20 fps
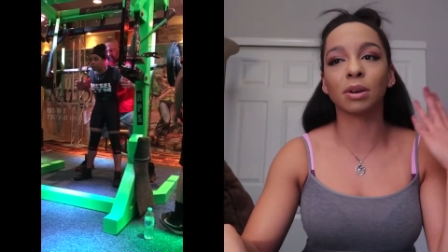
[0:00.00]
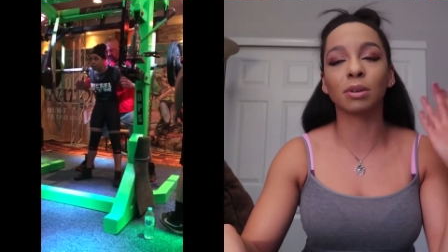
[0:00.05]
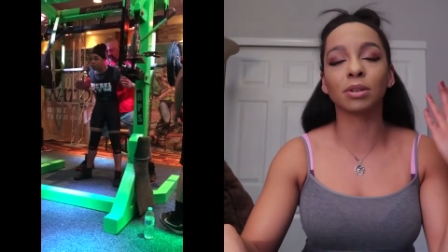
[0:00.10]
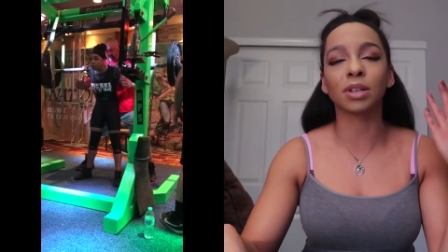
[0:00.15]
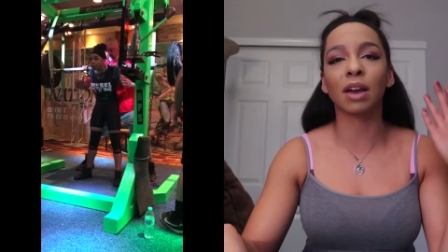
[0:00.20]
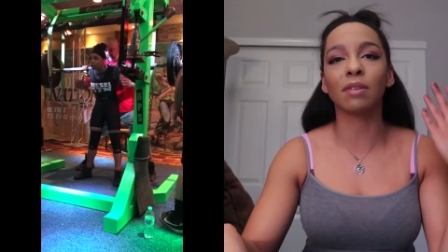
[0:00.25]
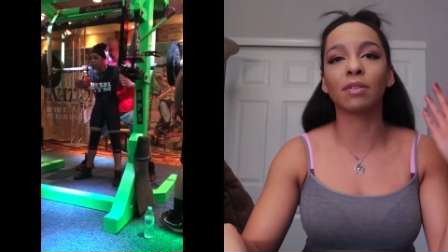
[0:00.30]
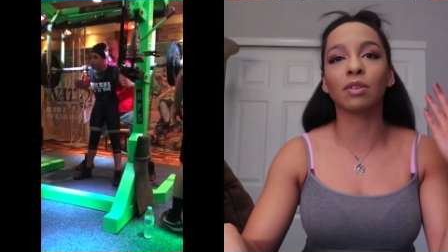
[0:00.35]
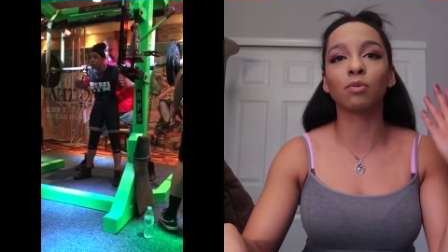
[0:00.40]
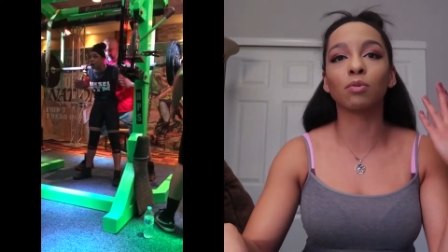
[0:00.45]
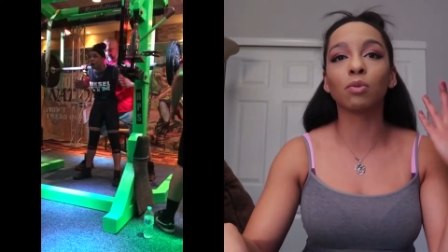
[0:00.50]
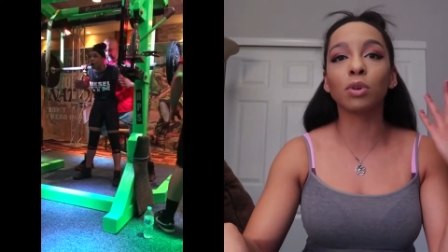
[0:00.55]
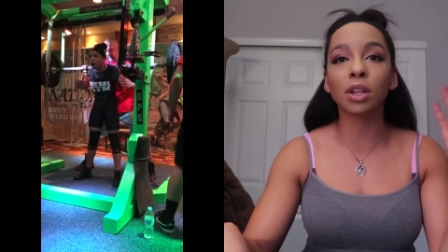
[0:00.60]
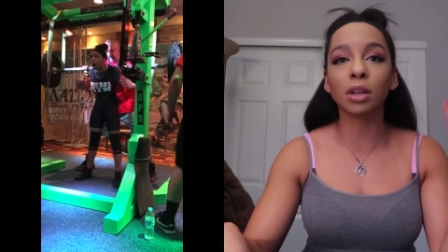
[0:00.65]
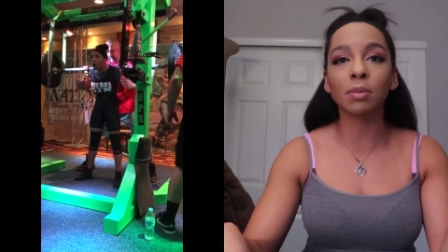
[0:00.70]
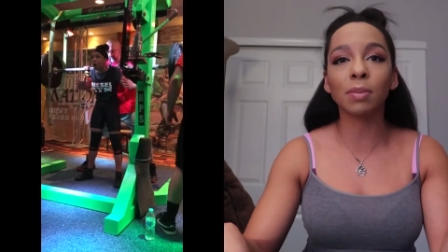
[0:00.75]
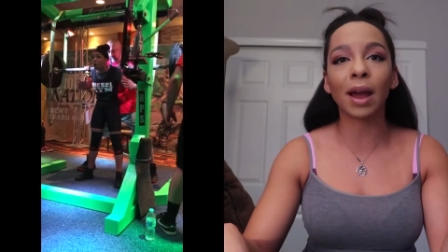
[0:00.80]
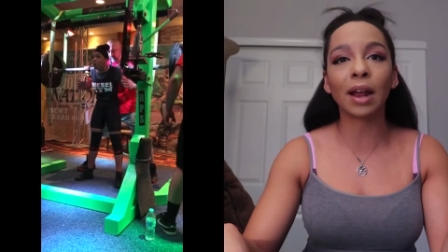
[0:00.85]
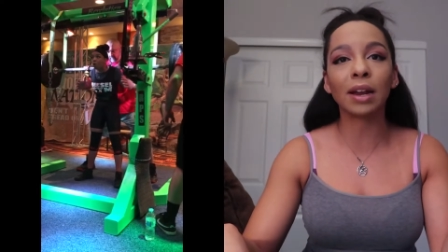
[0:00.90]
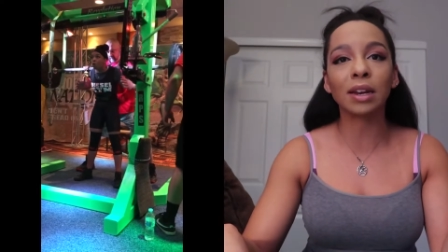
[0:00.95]
I was having
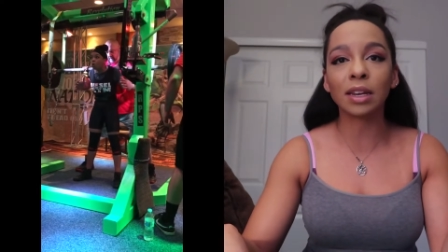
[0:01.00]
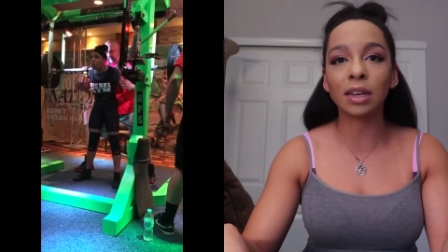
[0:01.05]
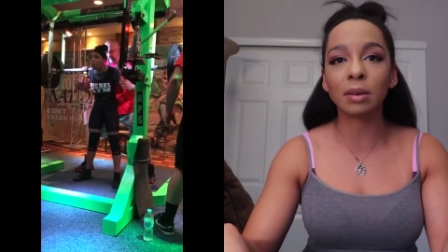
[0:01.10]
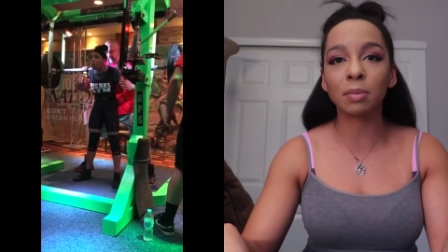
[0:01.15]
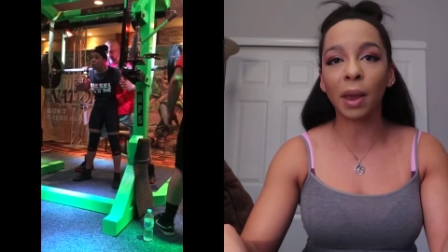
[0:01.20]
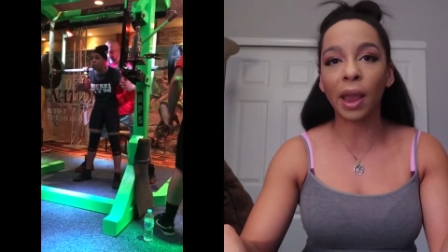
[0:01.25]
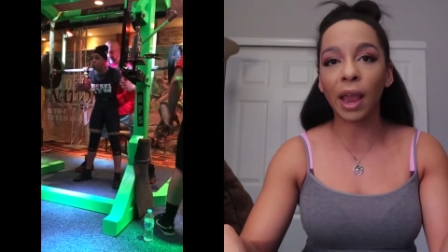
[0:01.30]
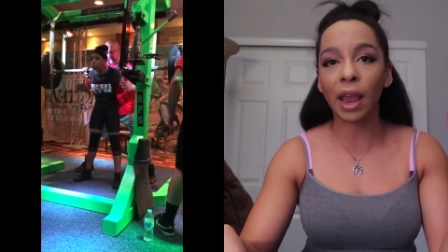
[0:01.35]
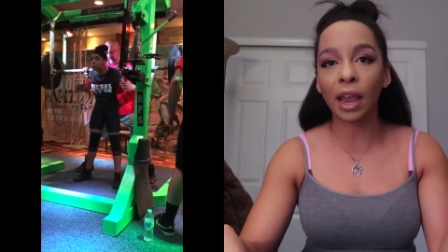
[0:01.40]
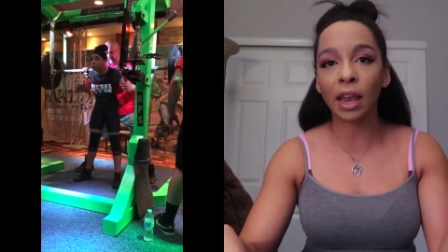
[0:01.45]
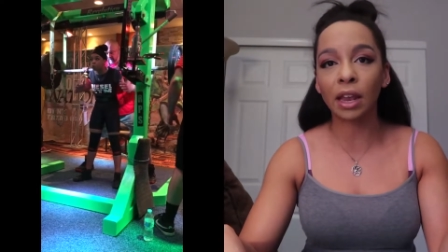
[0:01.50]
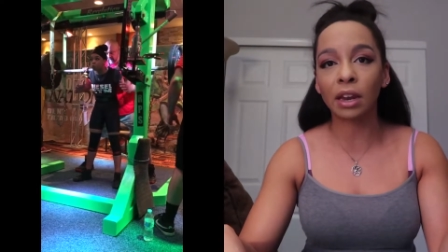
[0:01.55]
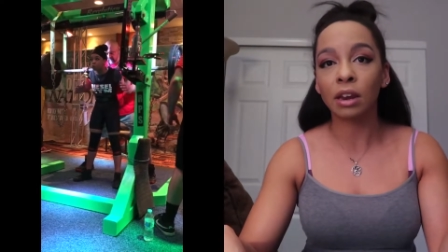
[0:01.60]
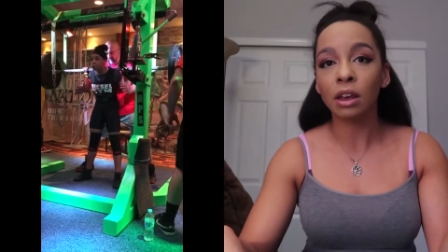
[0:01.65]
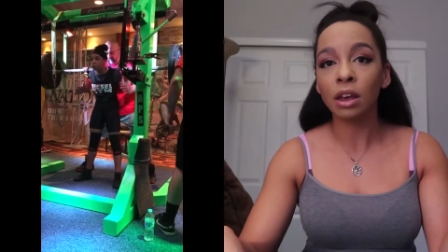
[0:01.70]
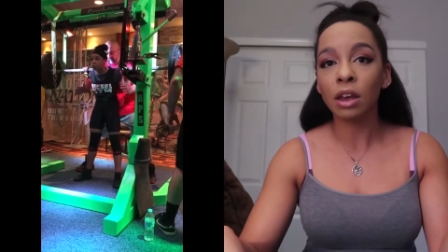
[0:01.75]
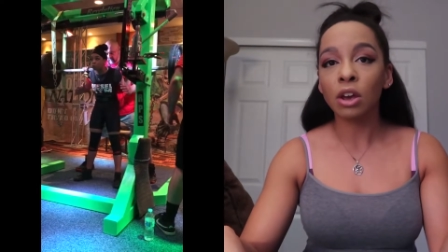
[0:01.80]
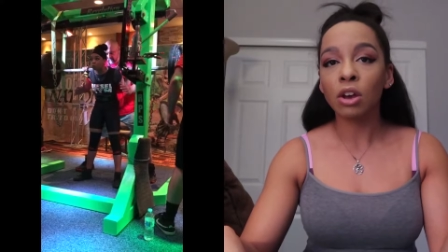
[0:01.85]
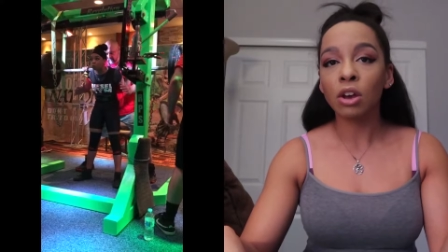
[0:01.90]
really bad knee pain.